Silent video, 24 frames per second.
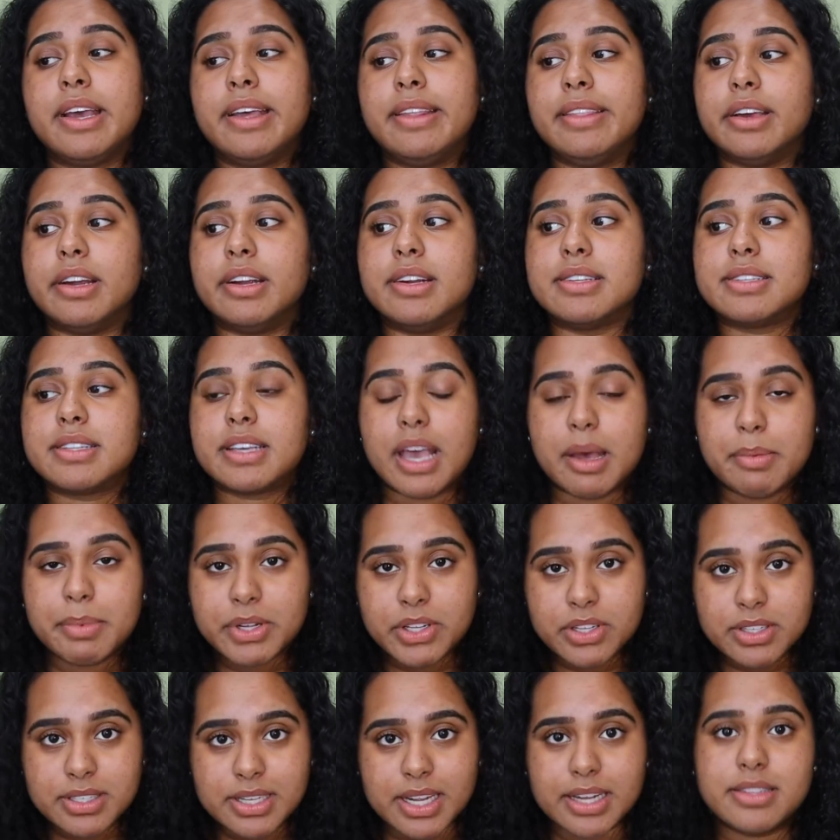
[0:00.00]
There's
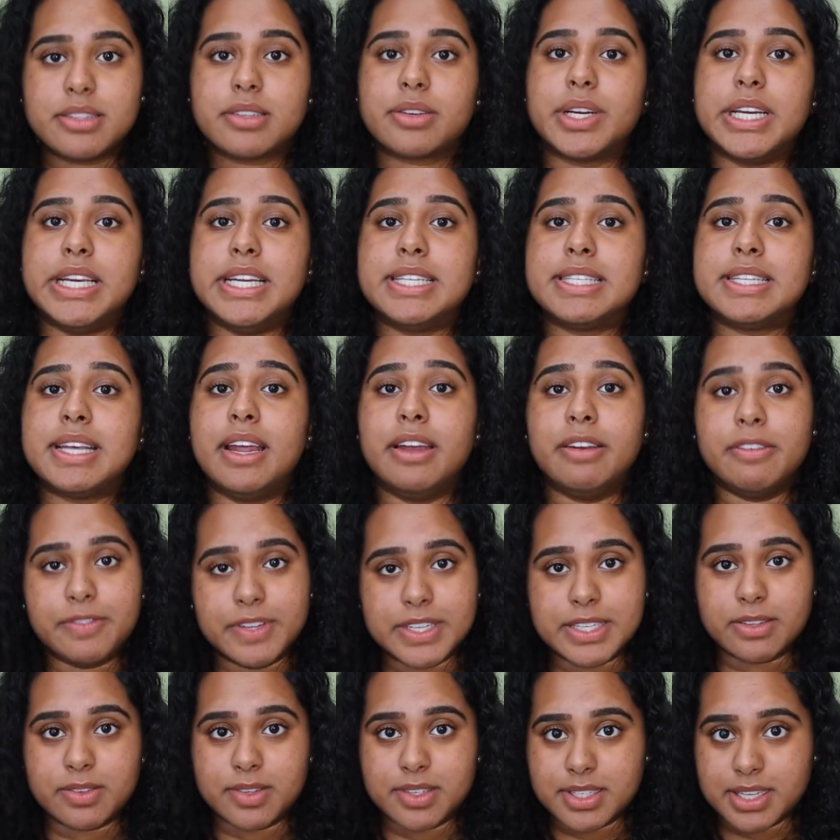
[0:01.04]
chemical sunscreens and
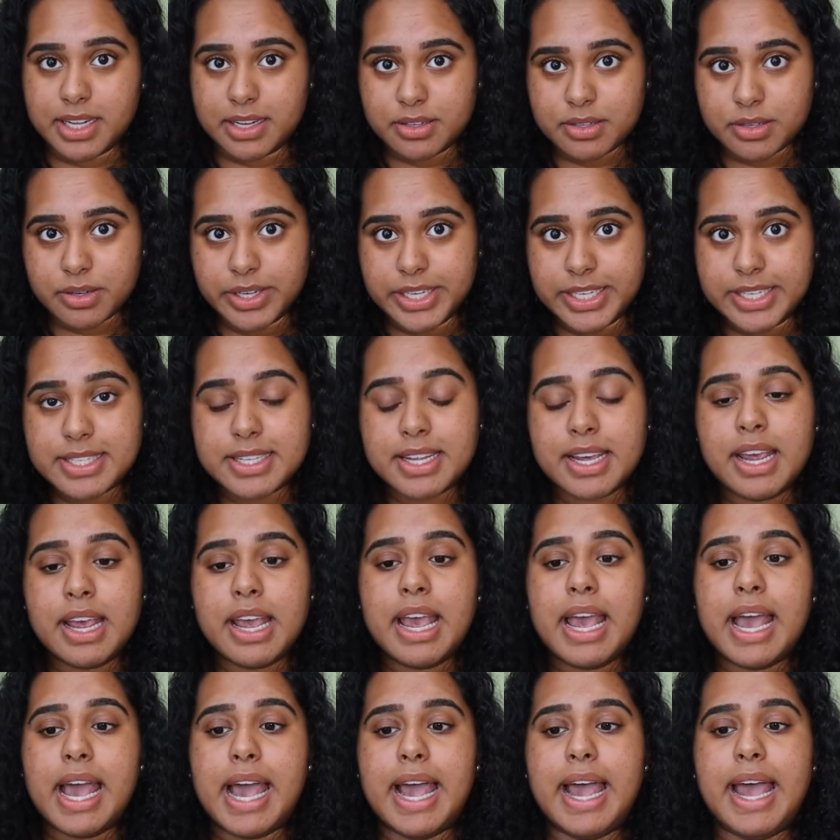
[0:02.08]
physical sunscreens,
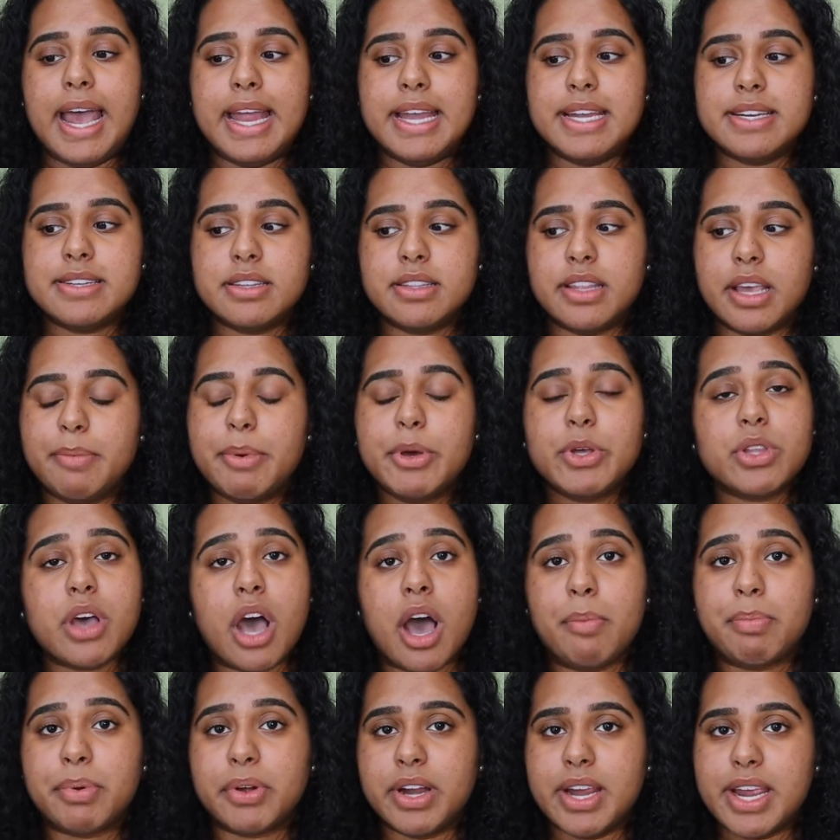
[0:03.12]
and they both
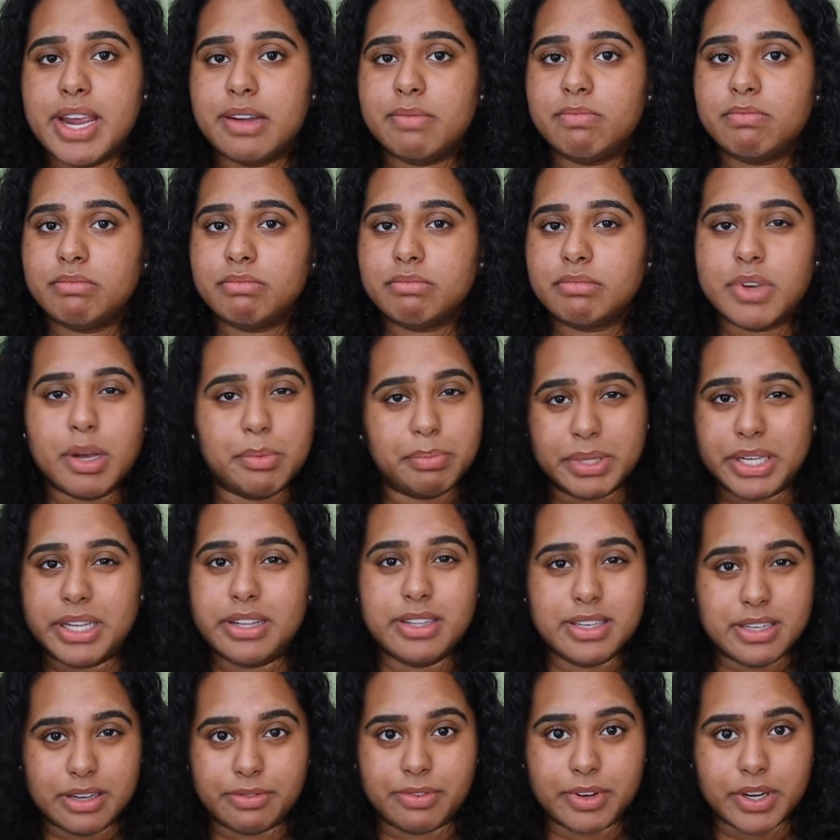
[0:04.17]
operate
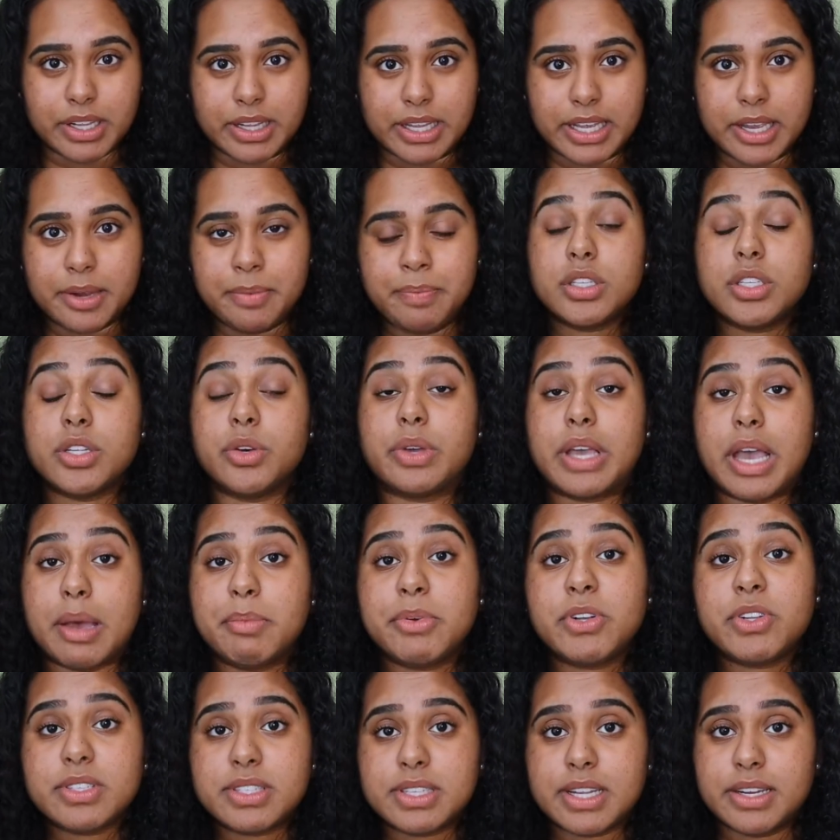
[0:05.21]
completely differently. So
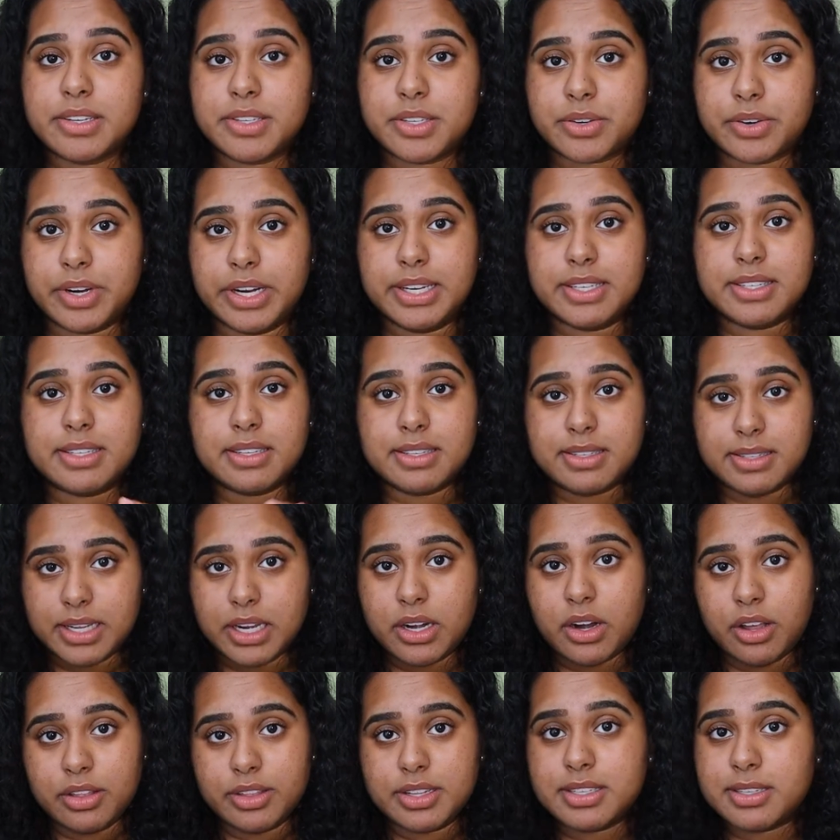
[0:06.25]
chemical sunscreens sit
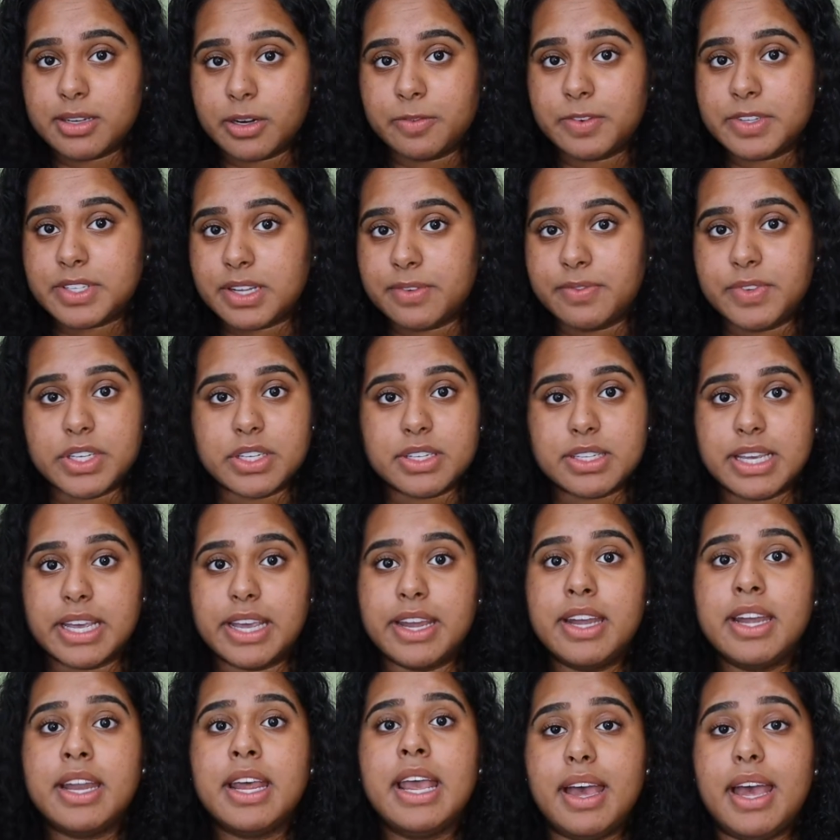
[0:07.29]
on the surface of your
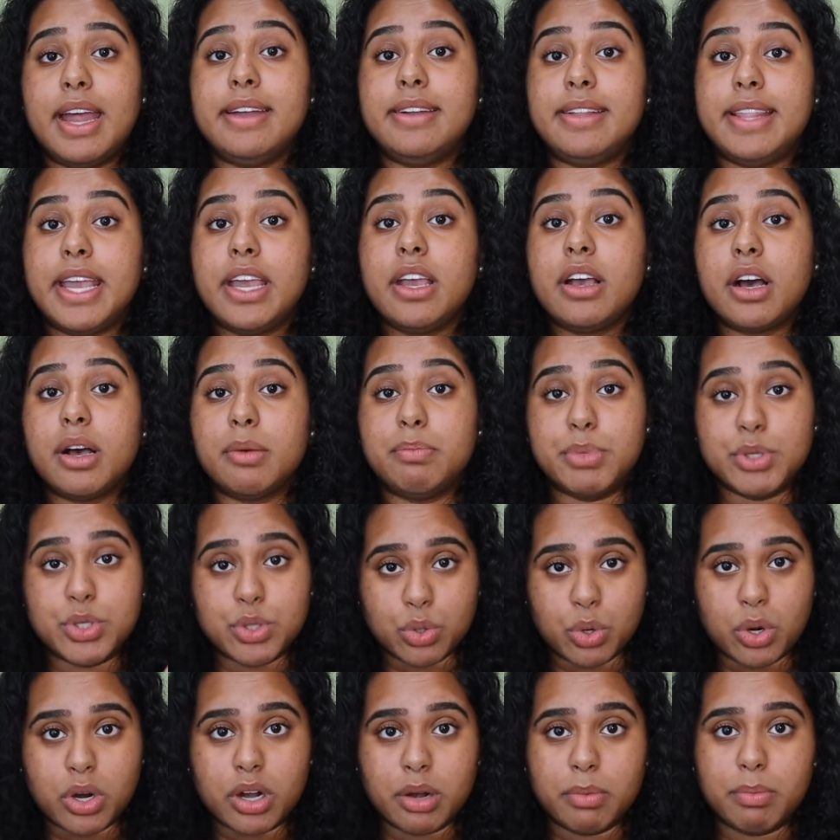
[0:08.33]
skin and they
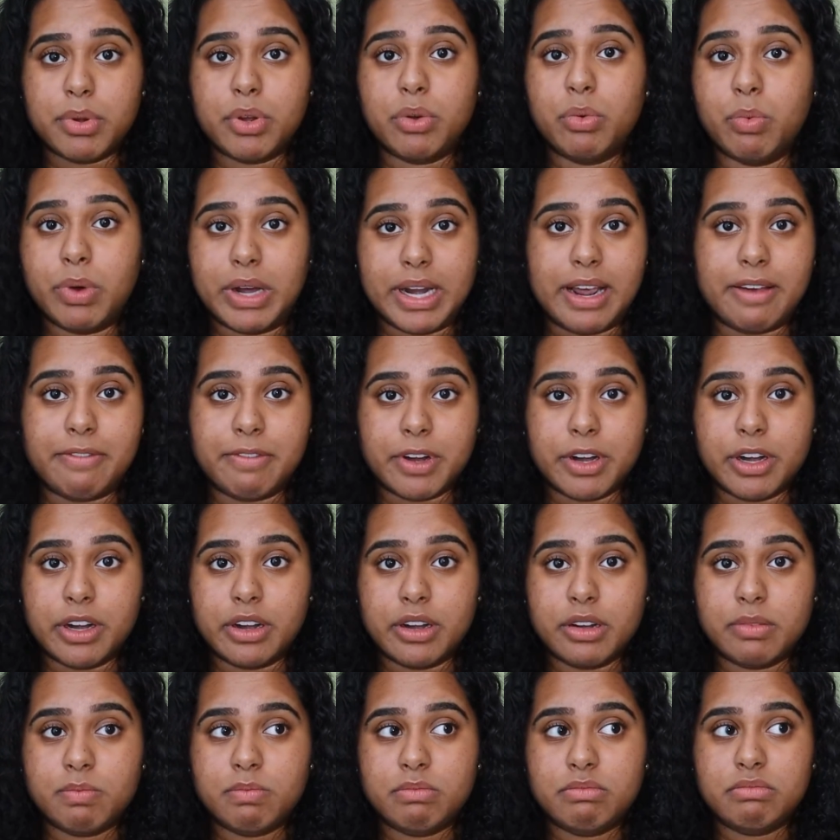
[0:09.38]
absorb
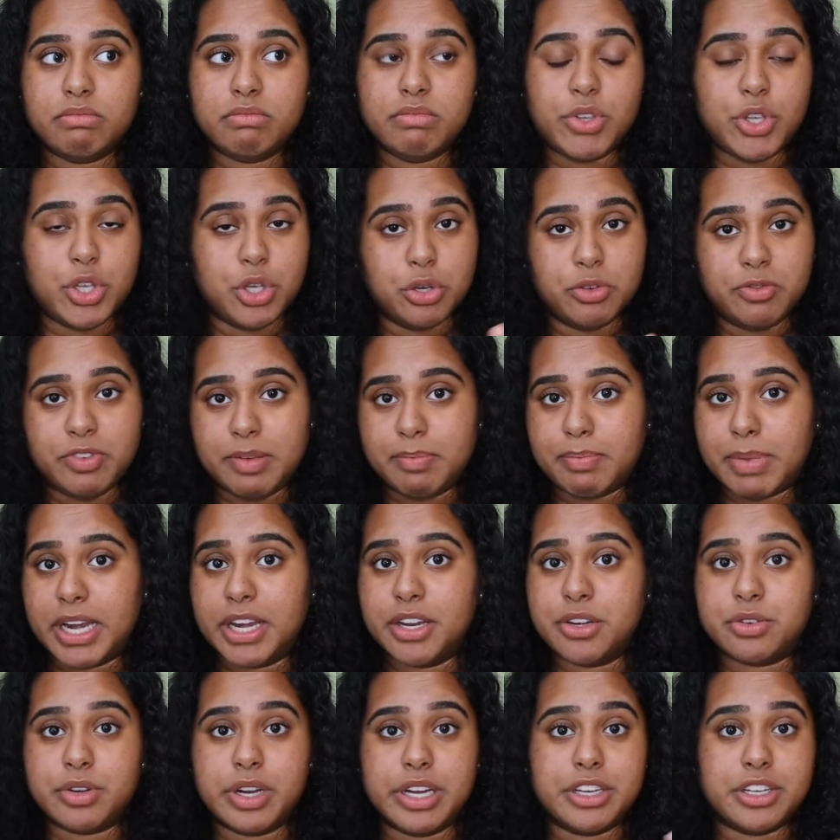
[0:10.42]
whatever UV
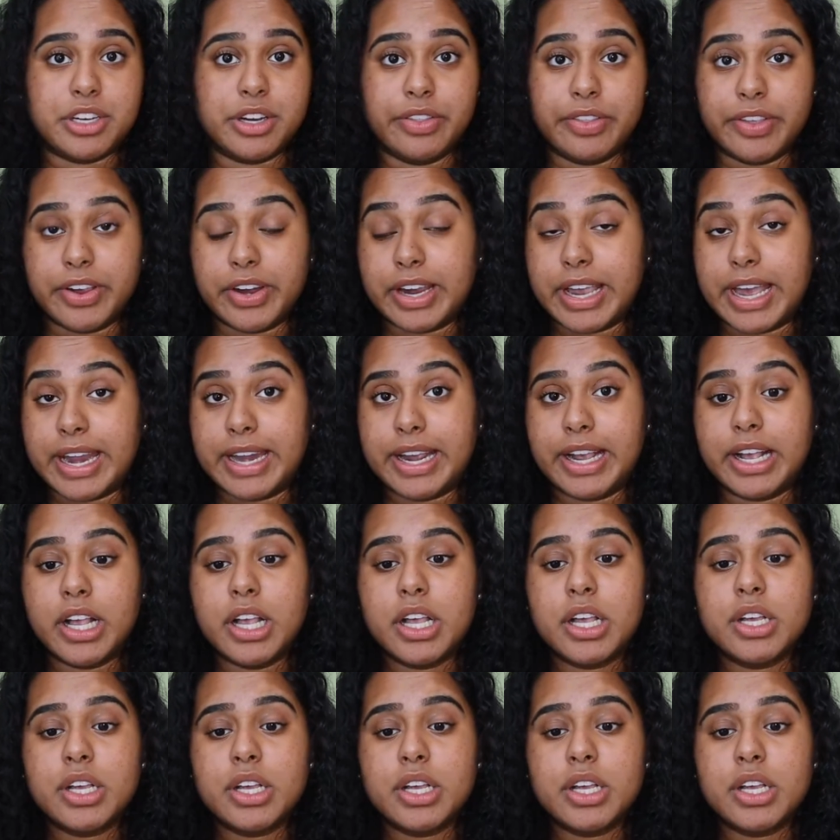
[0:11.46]
penetration they're getting.